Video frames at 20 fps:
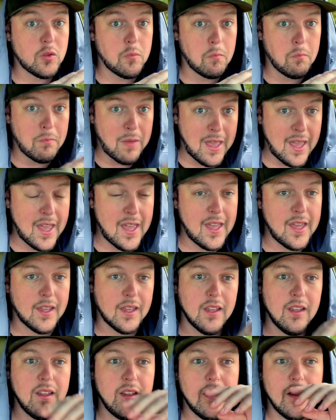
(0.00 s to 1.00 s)

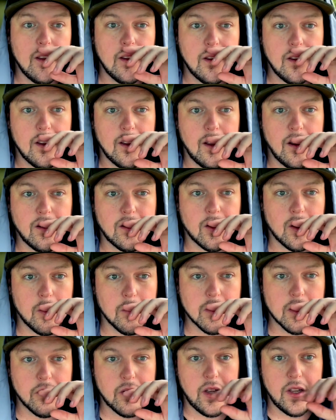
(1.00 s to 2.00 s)
bag in
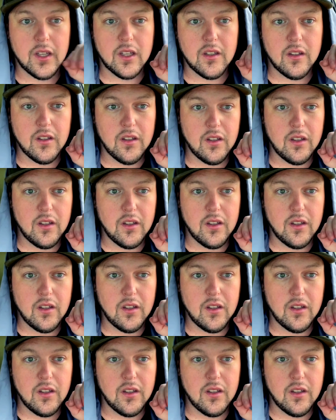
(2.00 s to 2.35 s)
terms of like,